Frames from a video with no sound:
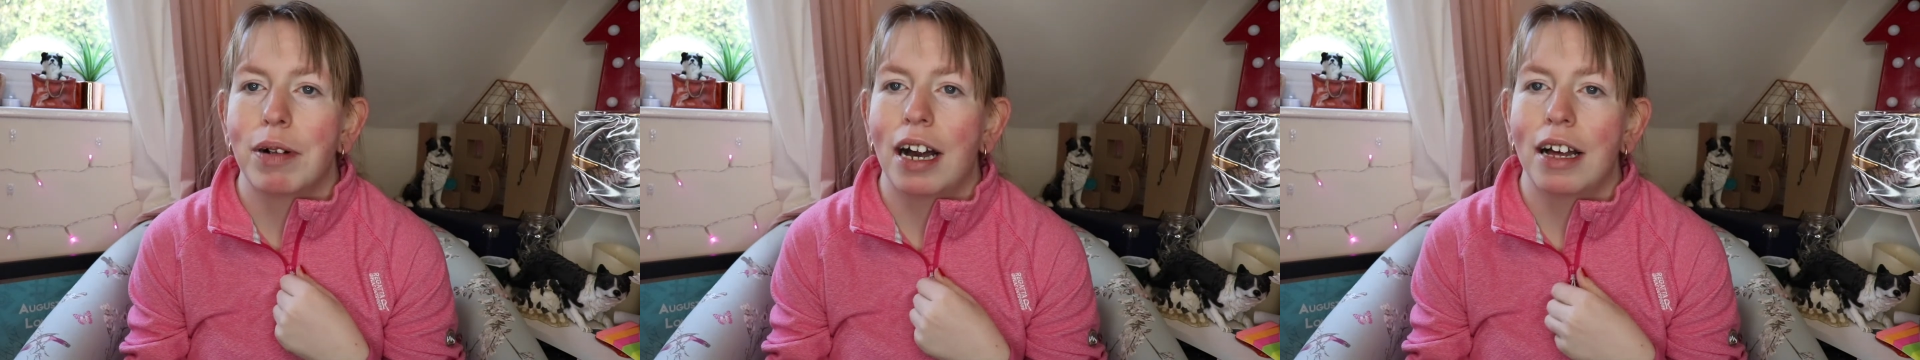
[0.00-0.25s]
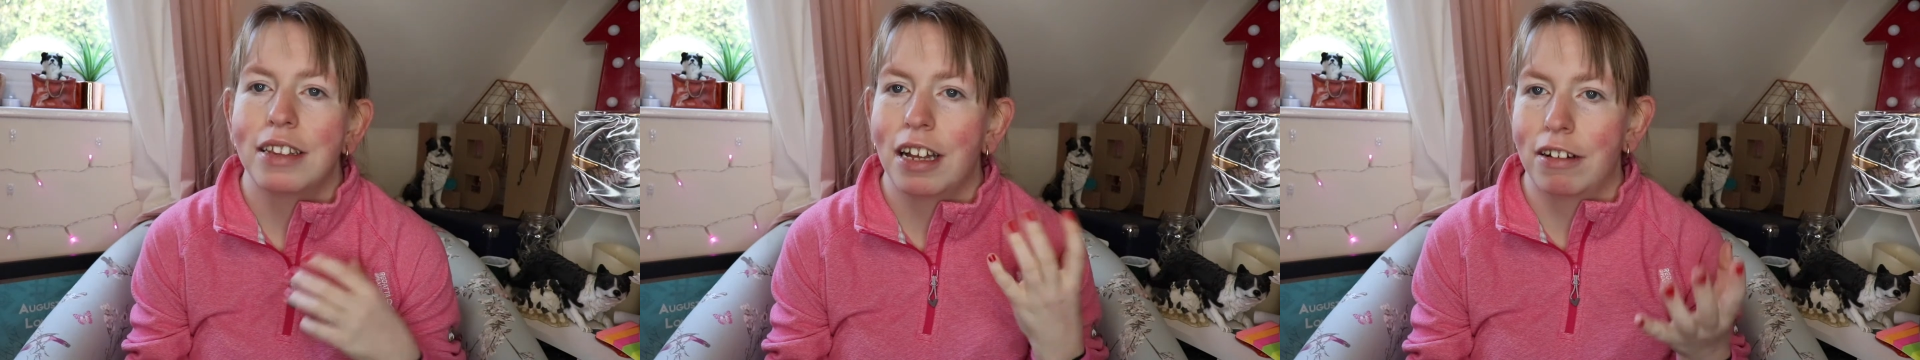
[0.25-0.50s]

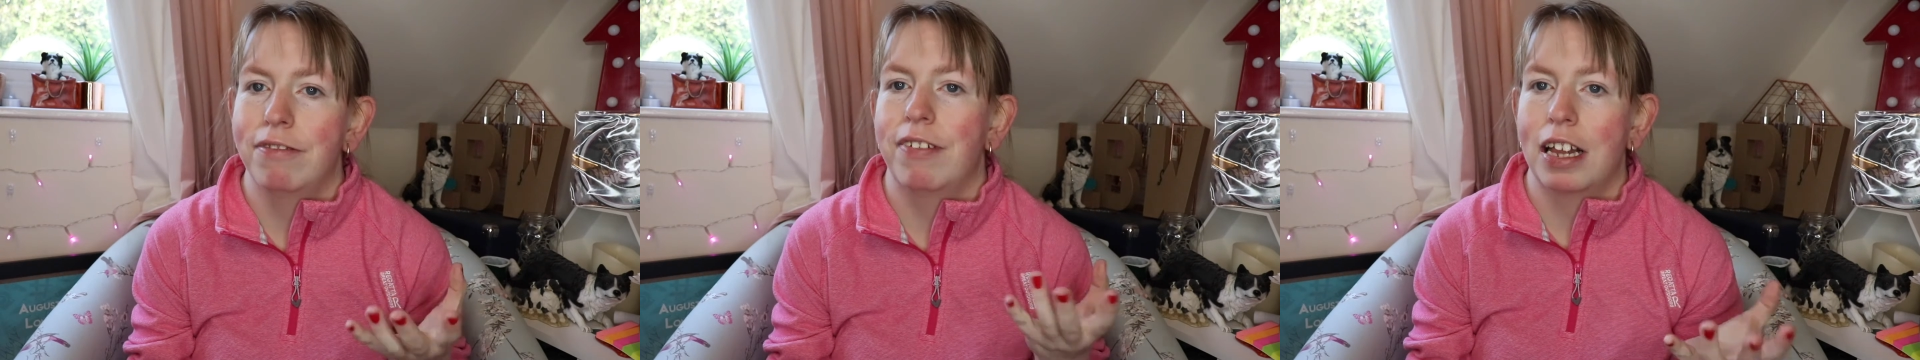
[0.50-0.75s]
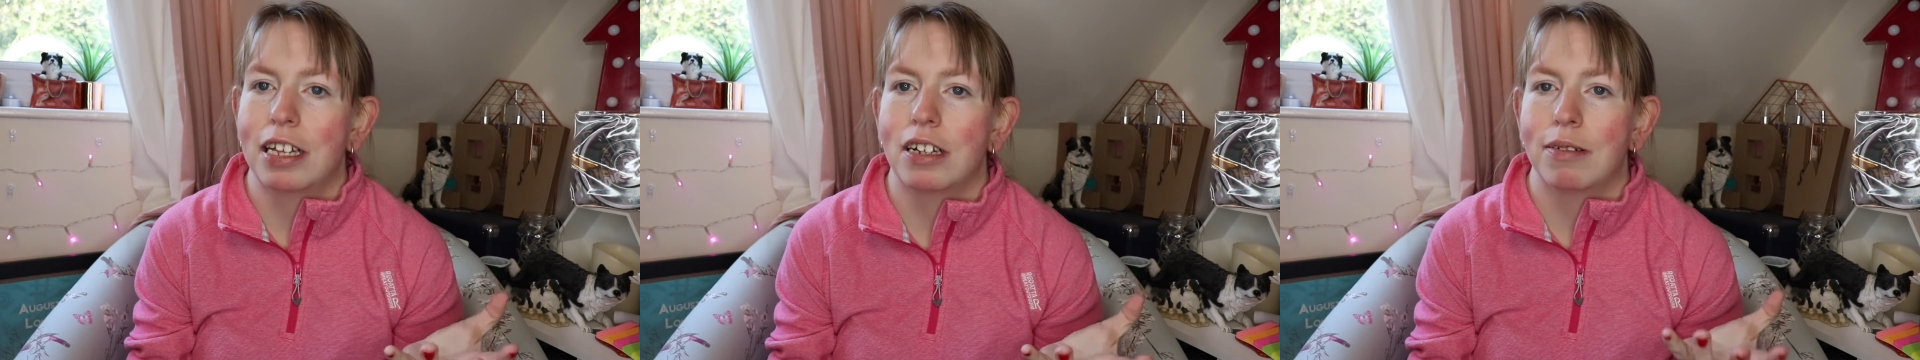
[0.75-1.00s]
but no
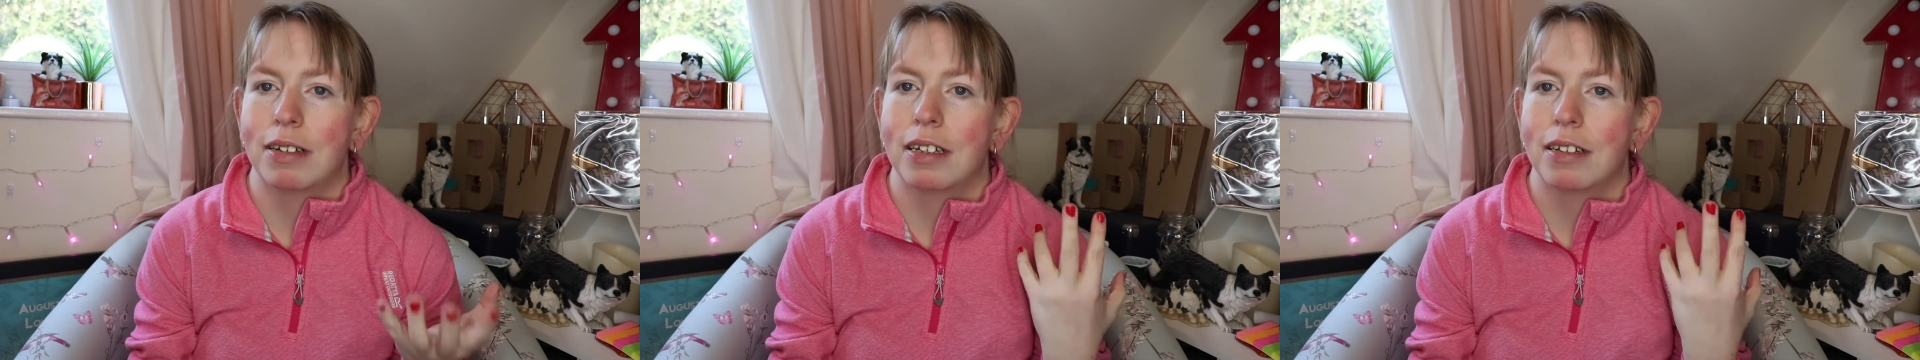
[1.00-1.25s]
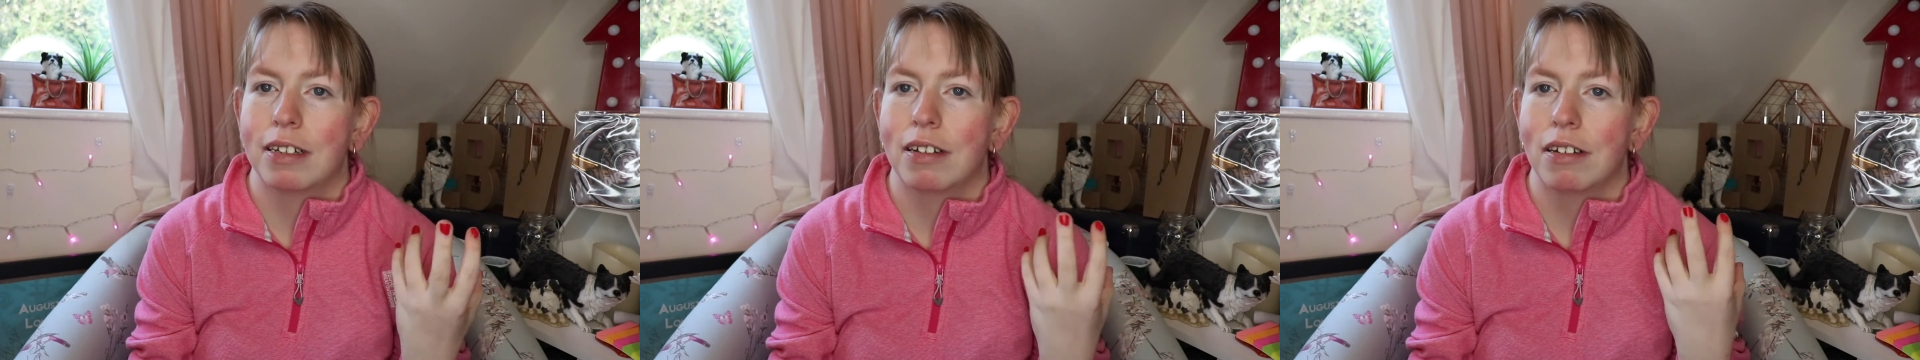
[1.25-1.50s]
Valentine's
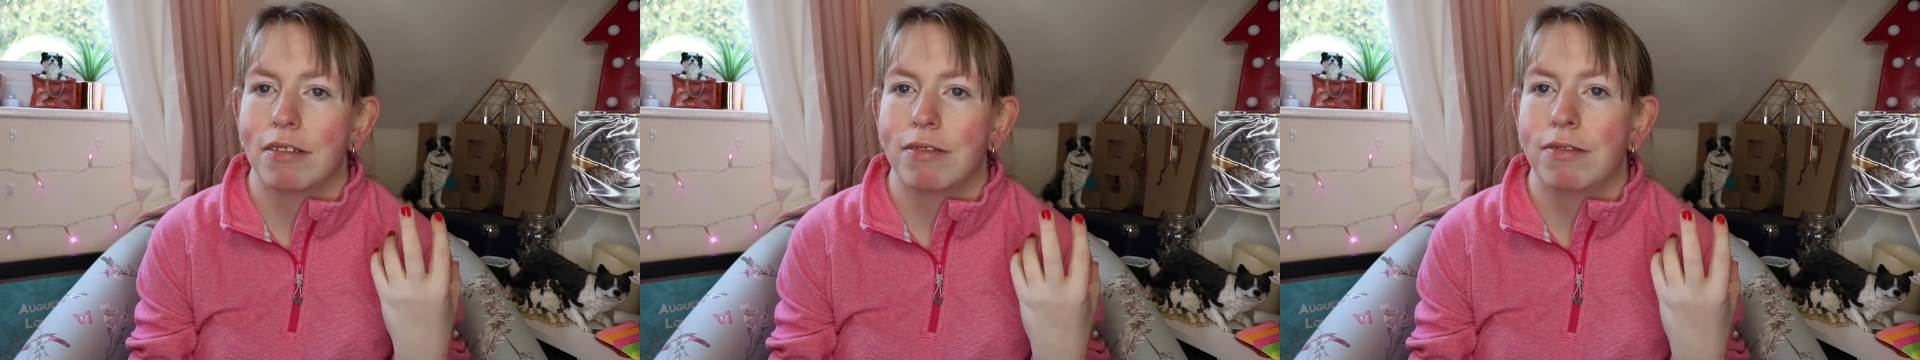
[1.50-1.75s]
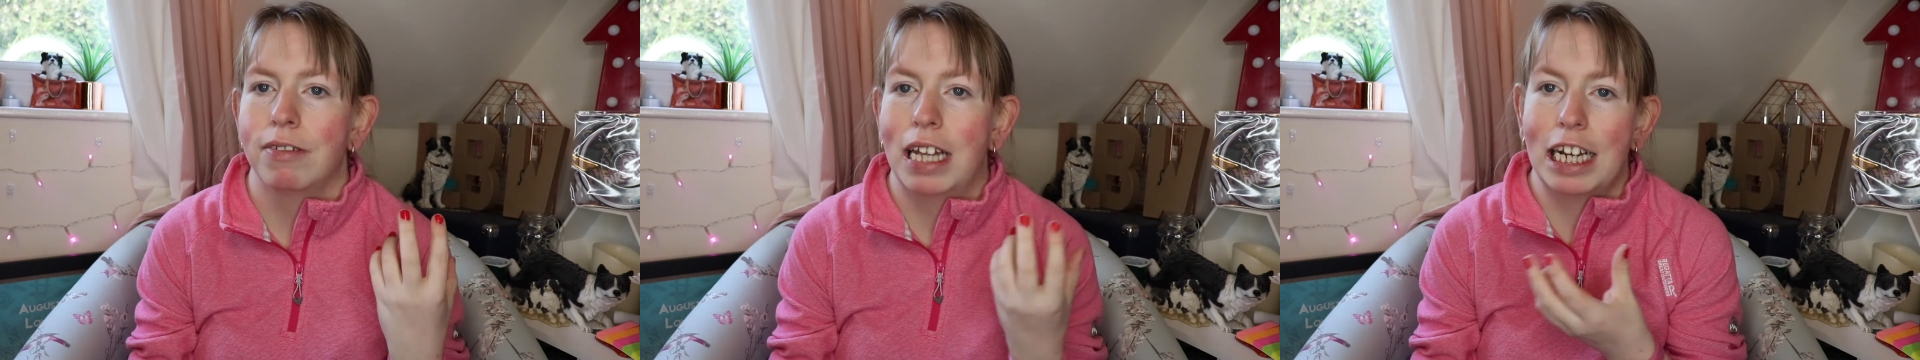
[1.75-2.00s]

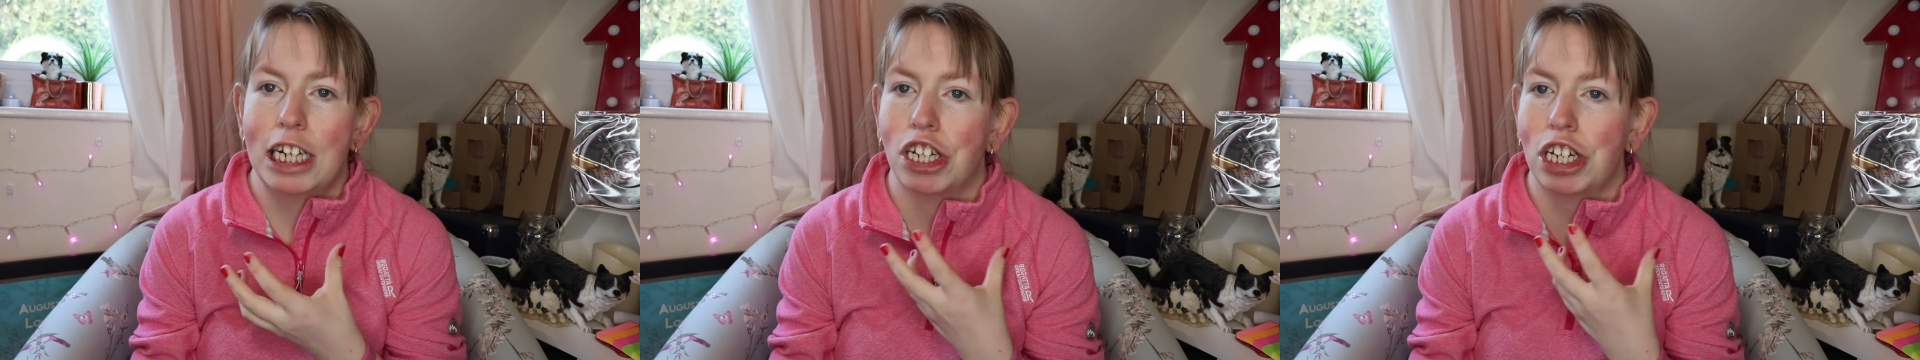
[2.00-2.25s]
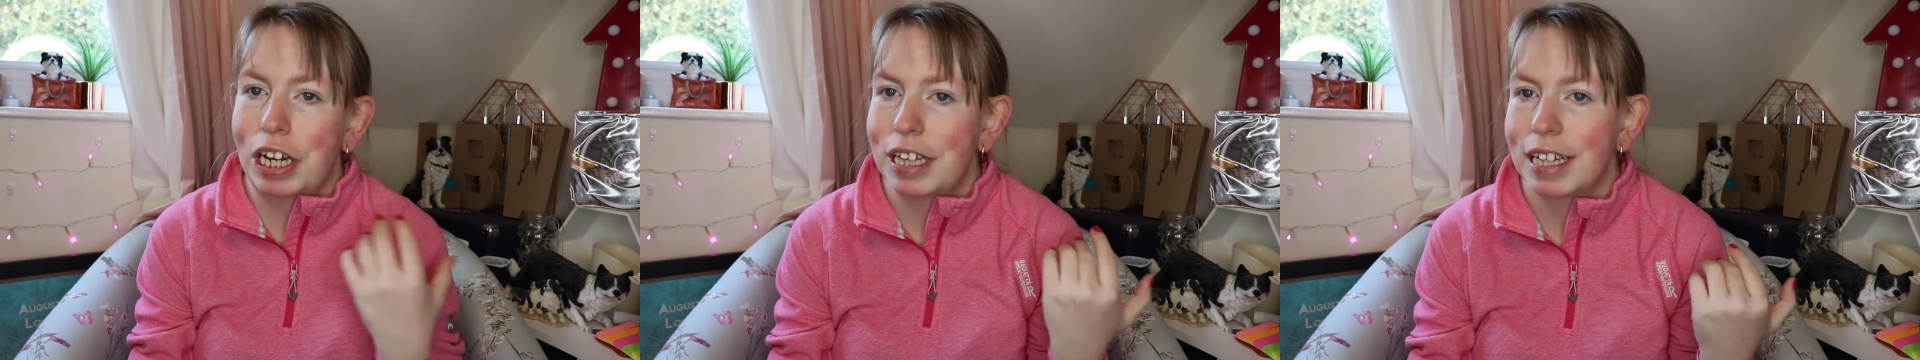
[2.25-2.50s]

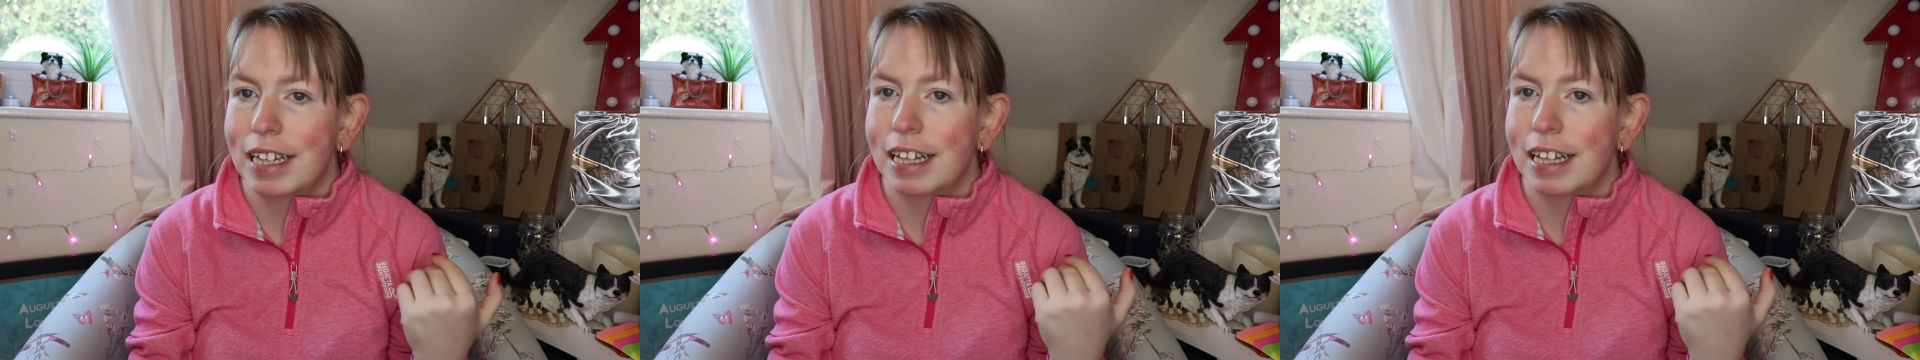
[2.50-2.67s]
relations.